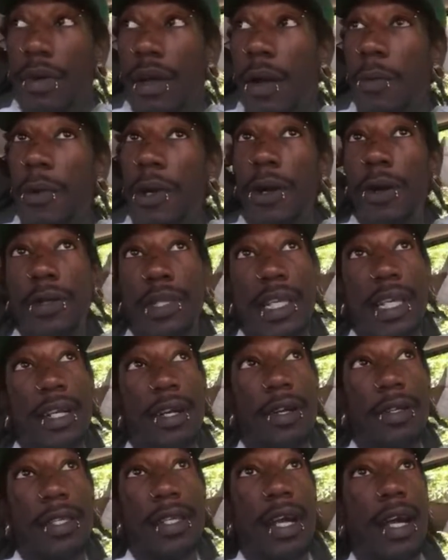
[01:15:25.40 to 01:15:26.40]
And we're going to
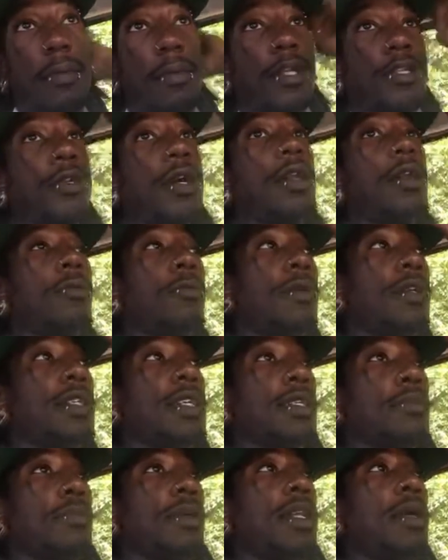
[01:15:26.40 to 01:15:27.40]
take our time and try to reach
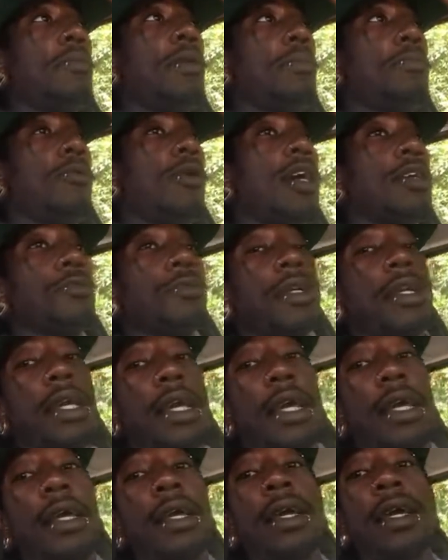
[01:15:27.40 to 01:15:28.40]
as many people as we
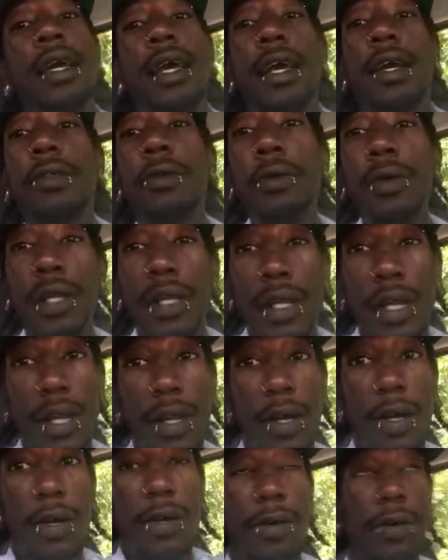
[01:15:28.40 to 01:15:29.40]
can, including
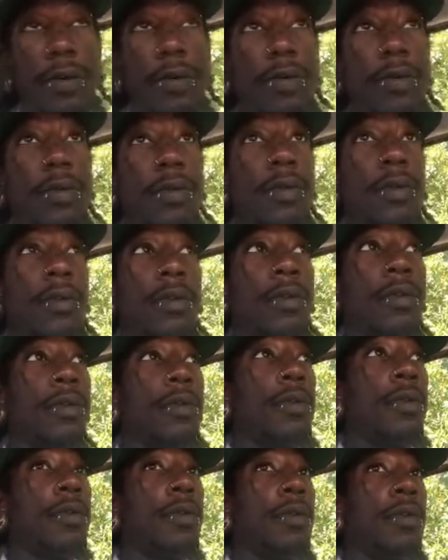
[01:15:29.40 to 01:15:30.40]
y'all.
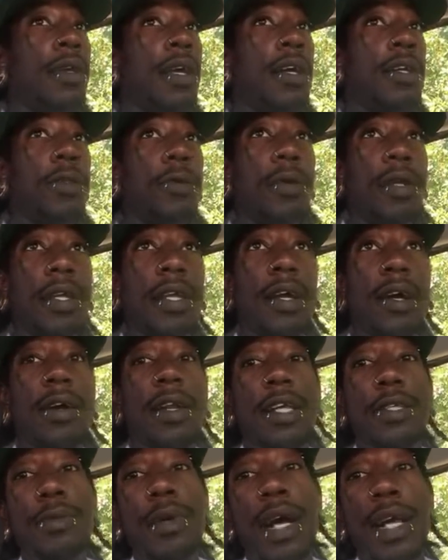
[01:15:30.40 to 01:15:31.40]
Including y'all.
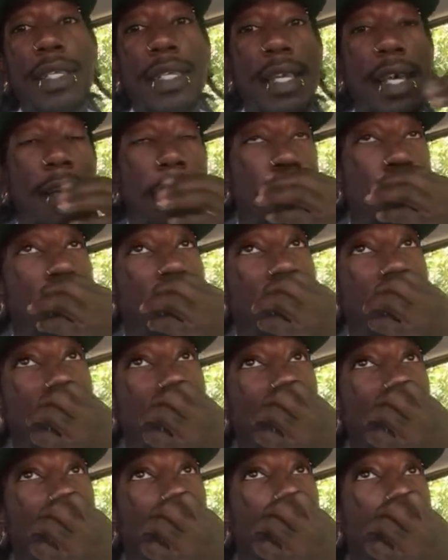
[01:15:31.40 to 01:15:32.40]
That's why I said if y'all
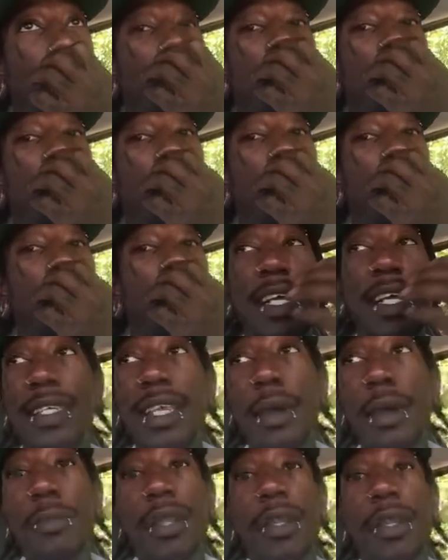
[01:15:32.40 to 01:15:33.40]
need help, please
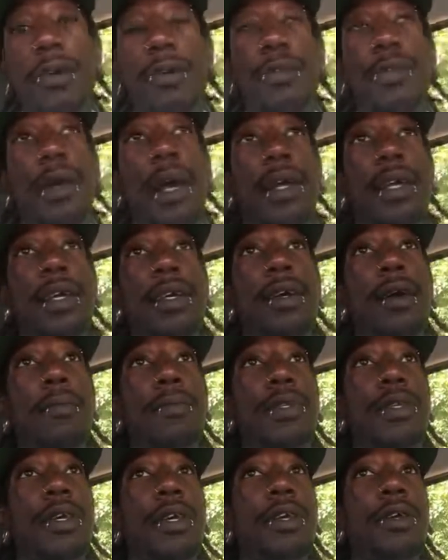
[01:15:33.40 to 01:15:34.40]
let me know so I can
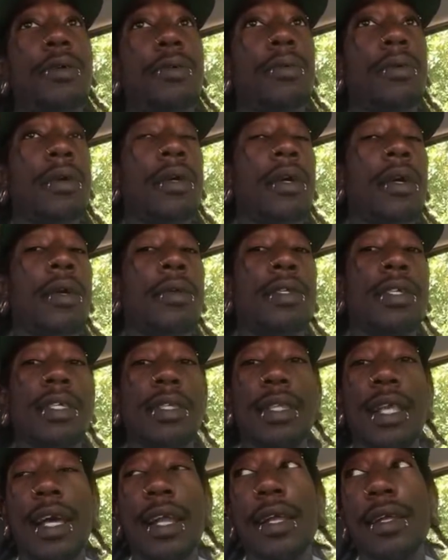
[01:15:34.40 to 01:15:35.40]
come to you.
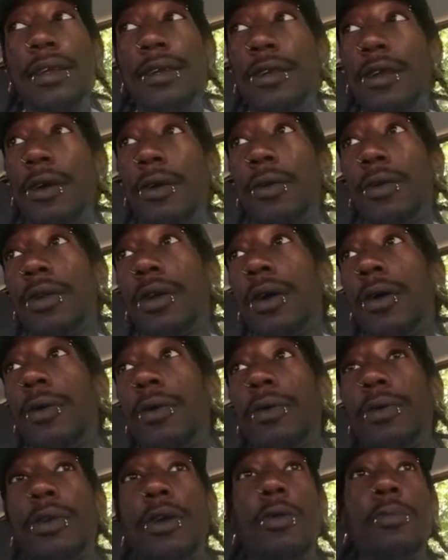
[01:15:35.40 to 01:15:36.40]
Just let it, you know,
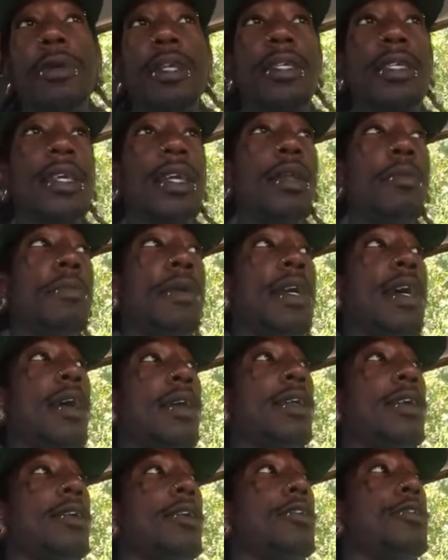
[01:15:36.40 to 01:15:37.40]
don't don't be sending me
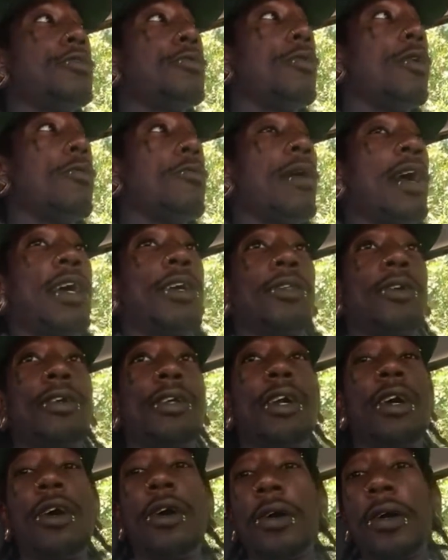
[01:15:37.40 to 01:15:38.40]
out there to do a regular
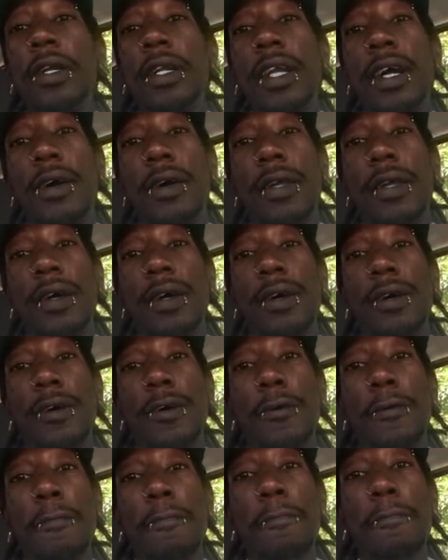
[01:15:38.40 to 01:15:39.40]
yard now,
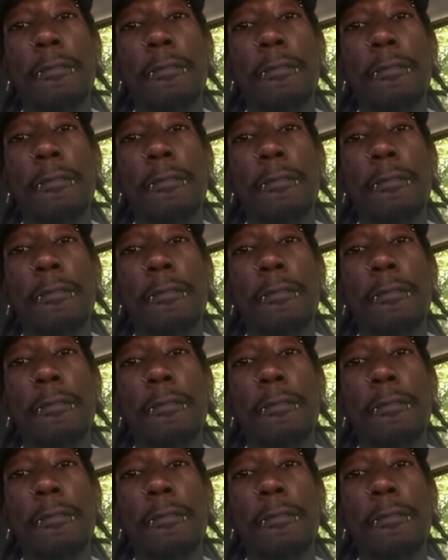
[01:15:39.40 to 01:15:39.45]
y'all.